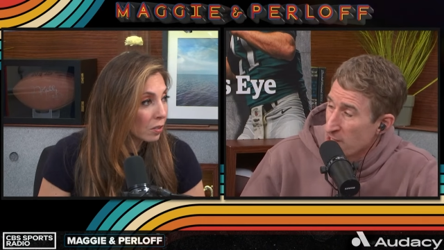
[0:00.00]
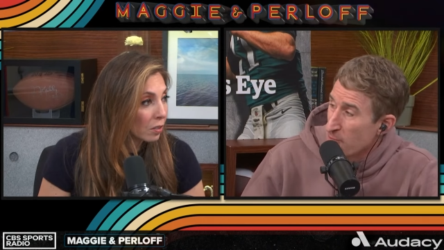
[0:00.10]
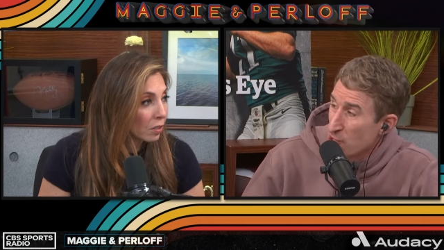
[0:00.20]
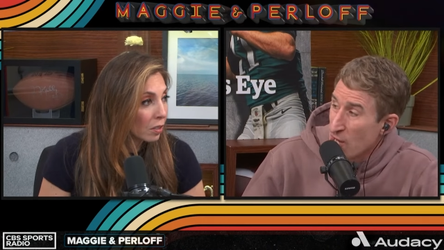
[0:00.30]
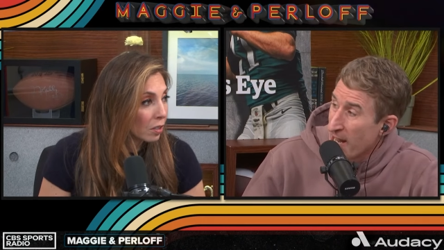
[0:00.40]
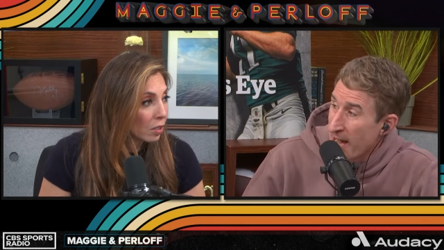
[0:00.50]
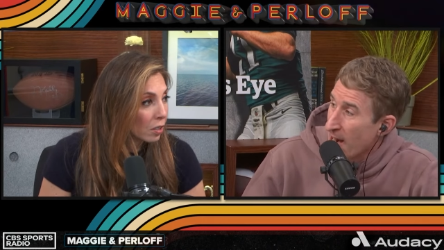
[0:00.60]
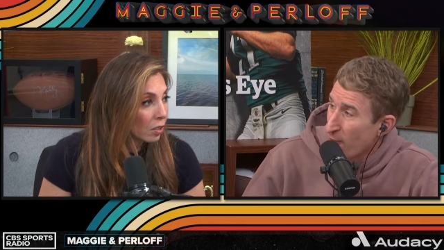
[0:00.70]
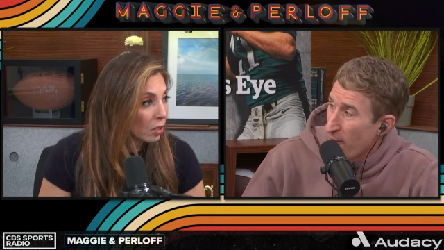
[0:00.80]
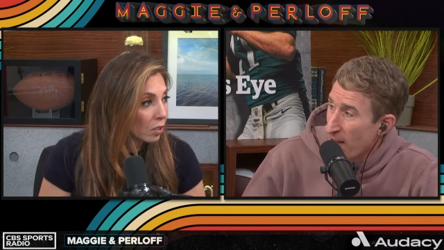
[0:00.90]
Speaker 1: was a
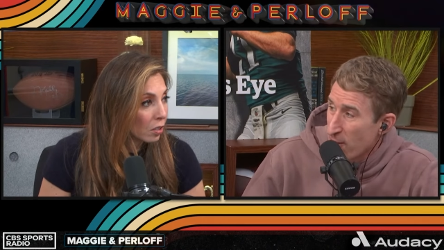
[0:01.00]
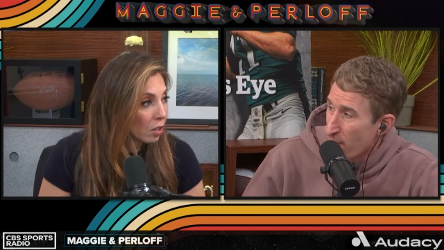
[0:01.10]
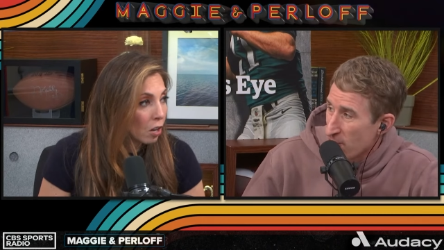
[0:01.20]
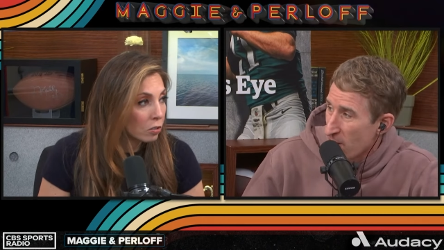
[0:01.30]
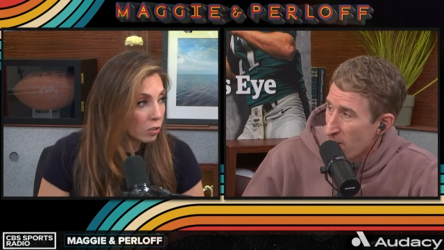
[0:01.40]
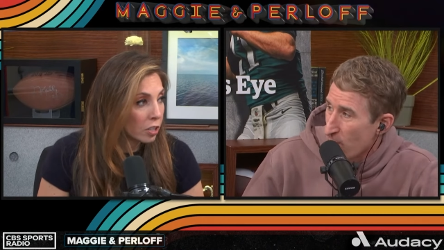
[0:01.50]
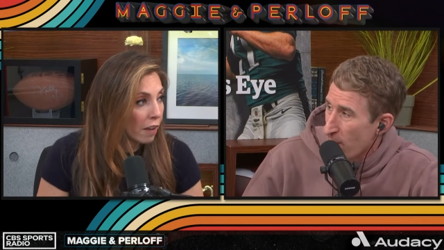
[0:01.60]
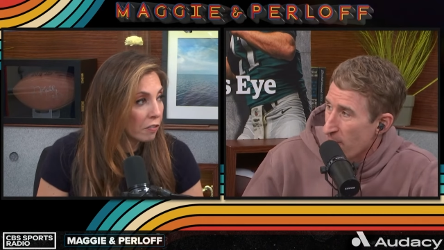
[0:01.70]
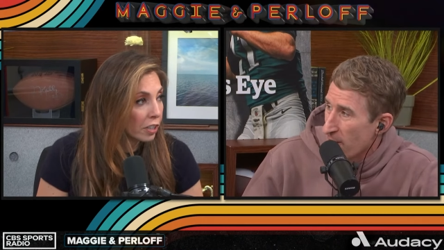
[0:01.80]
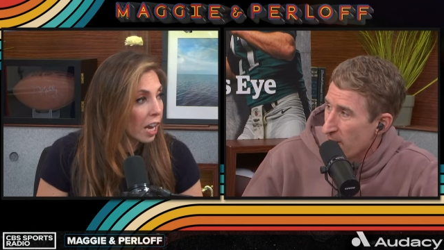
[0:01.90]
gigantic failure for Saudi Arabia.
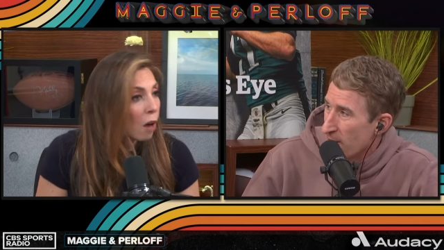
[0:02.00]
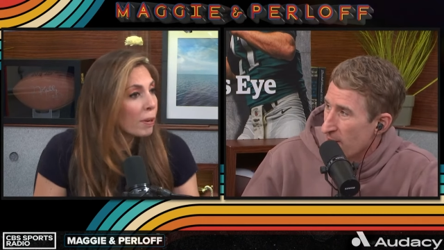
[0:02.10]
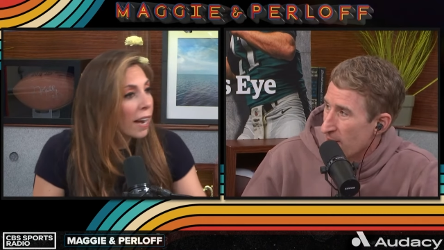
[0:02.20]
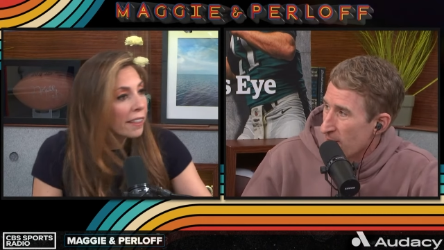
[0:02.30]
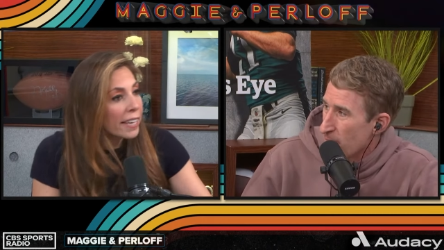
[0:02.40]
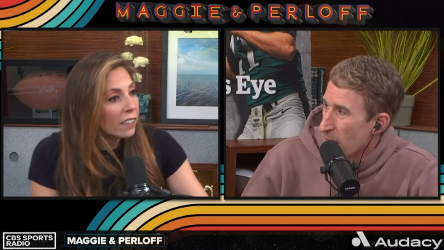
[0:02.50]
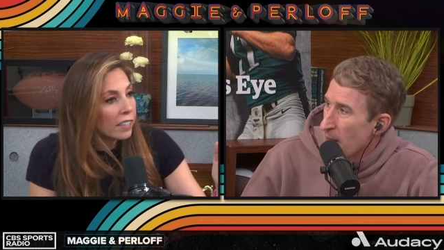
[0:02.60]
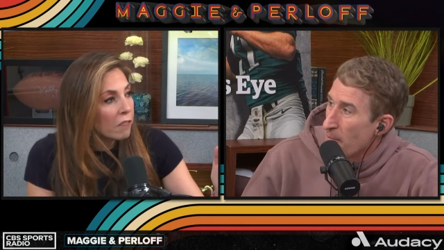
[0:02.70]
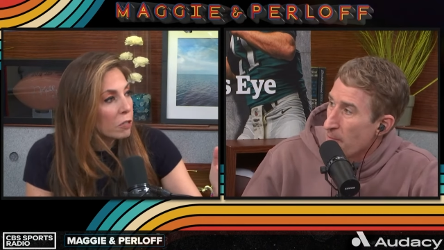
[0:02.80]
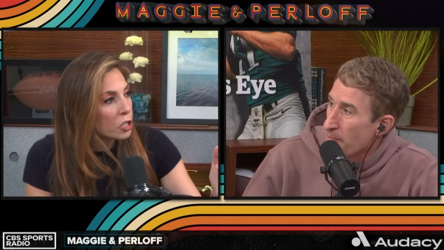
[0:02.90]
Definitely,
Speaker 2: but I think
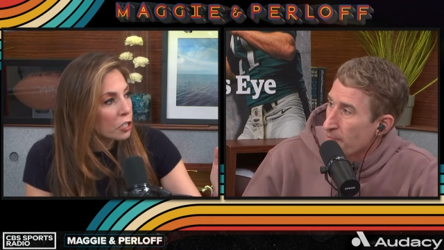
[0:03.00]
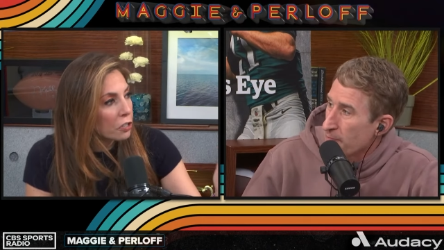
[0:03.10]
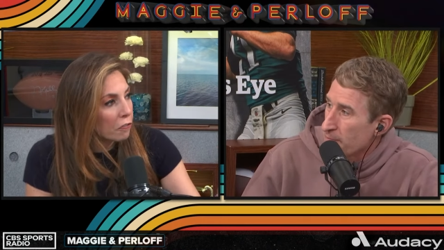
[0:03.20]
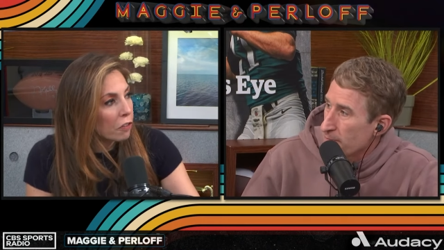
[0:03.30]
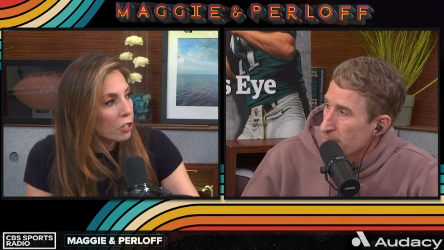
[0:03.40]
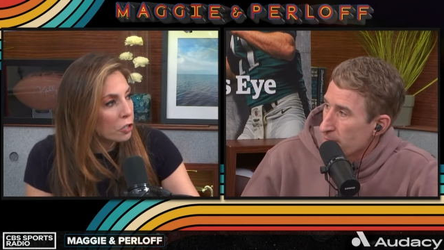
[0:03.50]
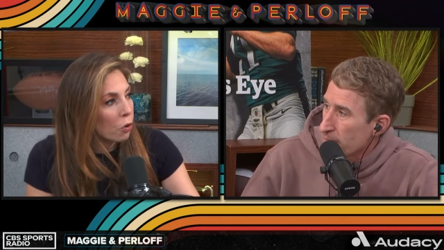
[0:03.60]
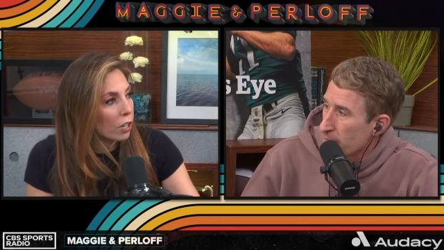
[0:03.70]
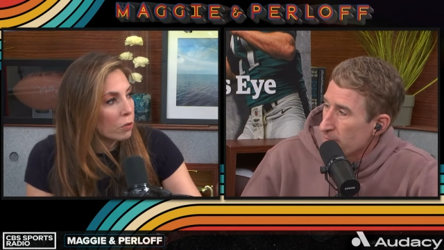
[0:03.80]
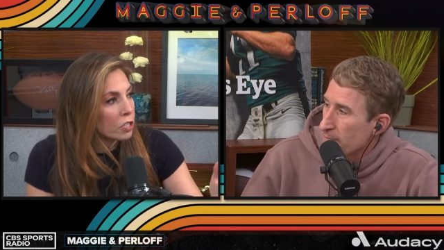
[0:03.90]
LIV was just the front
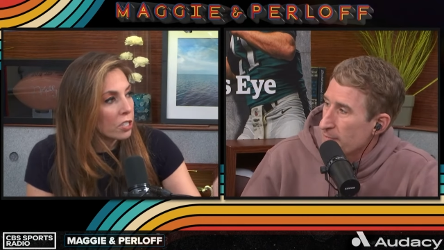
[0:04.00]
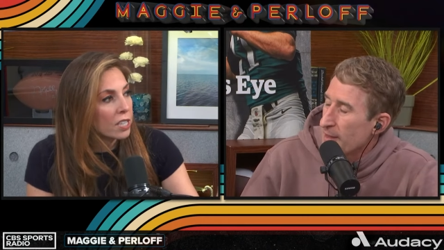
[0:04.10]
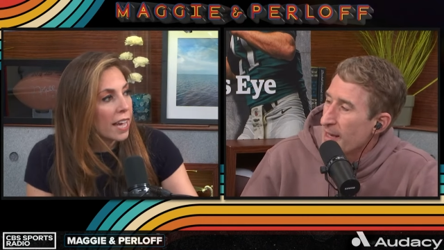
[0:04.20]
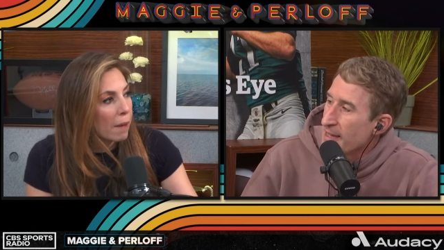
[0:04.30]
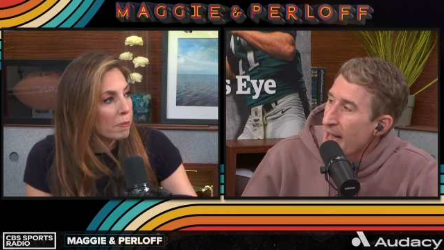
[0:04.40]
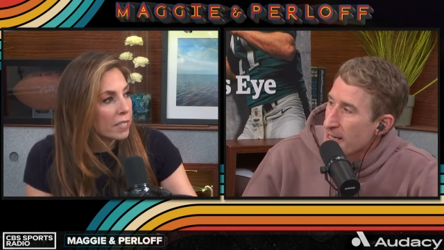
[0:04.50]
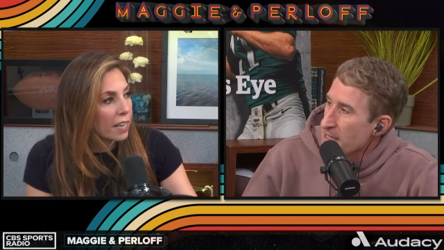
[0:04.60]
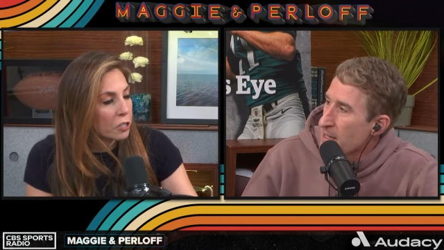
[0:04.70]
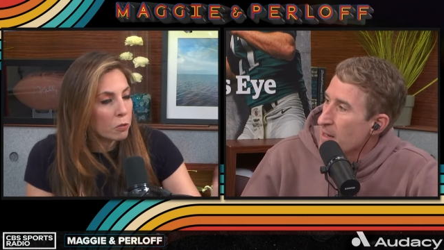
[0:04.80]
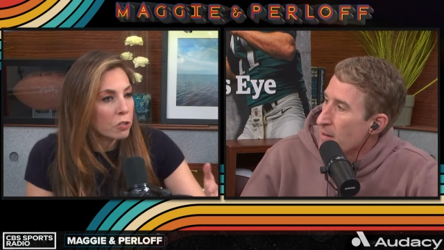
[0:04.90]
door. It was just the appetizer.
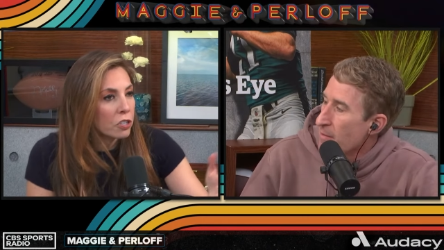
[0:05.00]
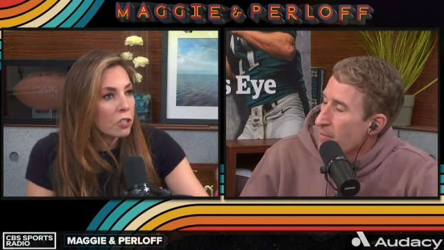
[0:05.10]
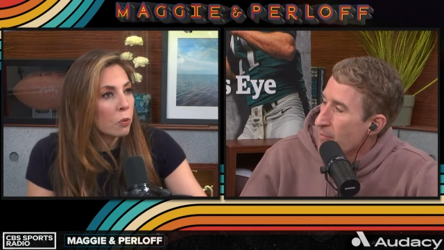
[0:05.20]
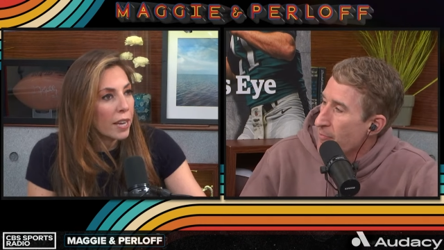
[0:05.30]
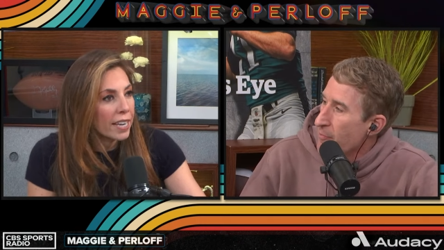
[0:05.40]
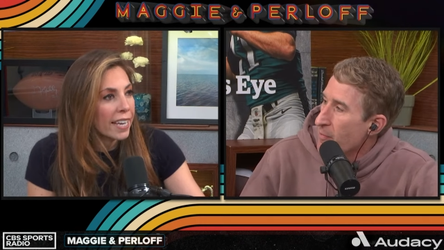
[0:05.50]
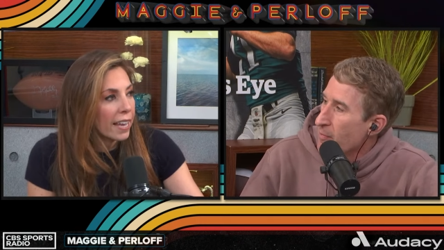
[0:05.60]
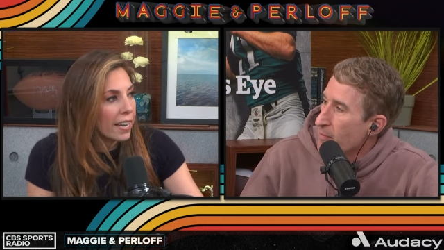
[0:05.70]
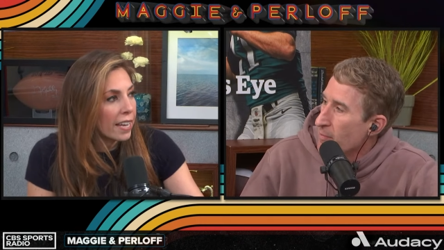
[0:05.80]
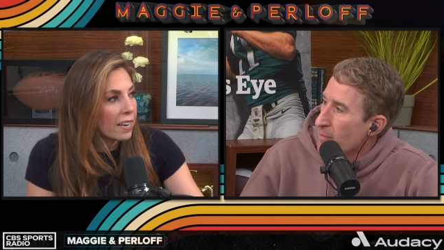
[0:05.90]
Yes. It was just the way to
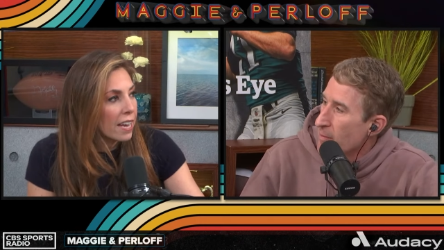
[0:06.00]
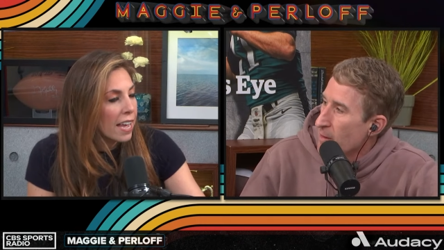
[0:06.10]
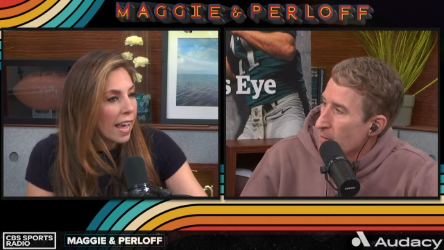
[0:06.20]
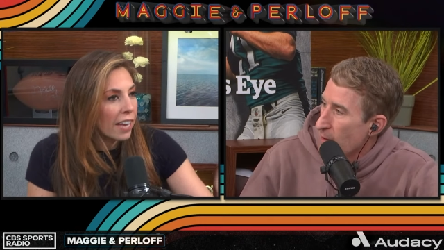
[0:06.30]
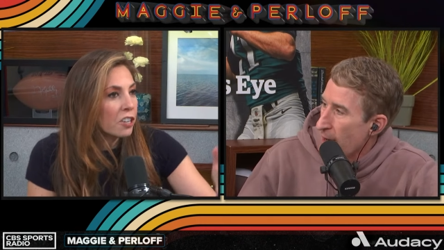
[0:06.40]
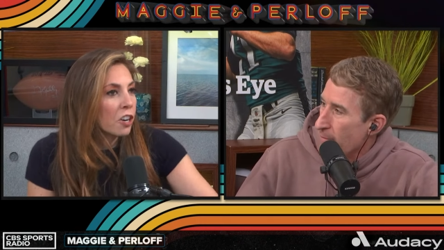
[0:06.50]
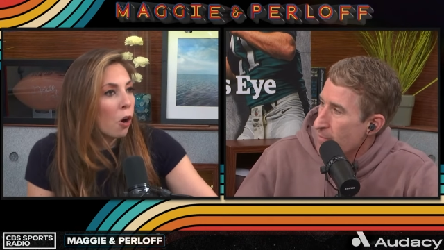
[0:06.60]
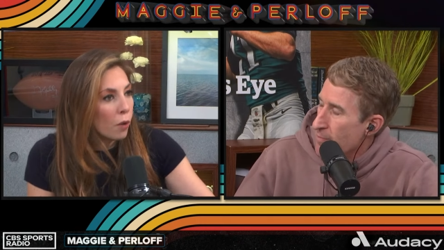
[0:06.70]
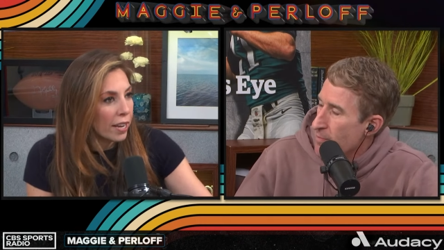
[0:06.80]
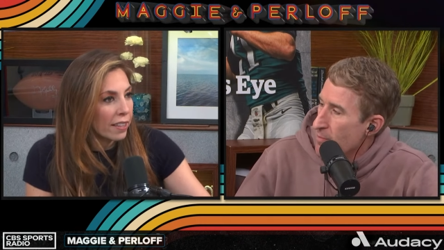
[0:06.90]
get in, and right.
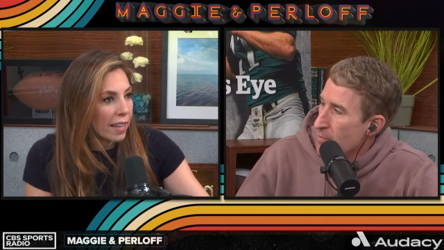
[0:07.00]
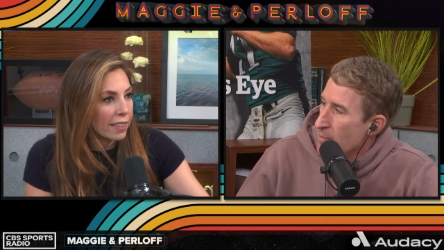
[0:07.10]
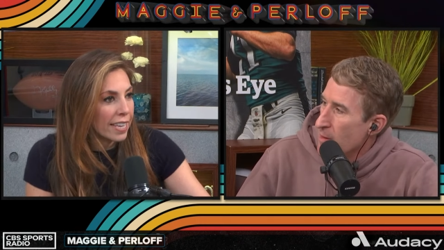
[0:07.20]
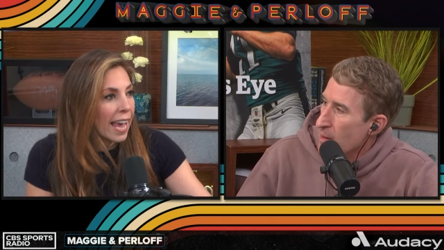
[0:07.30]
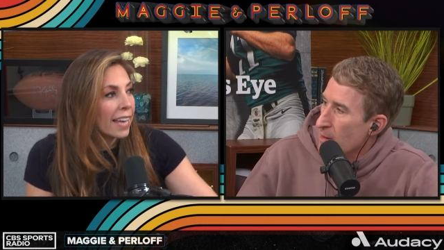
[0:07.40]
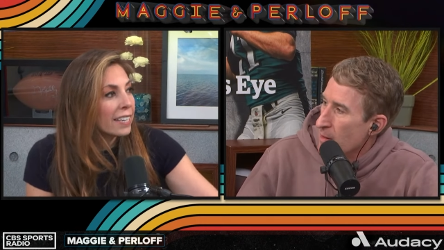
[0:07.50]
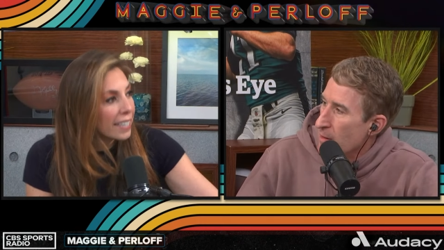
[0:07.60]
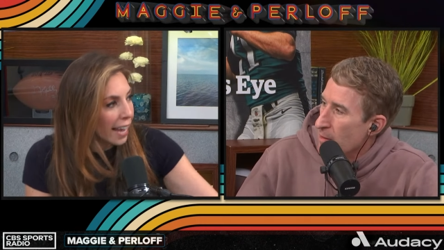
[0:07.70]
knowing that the end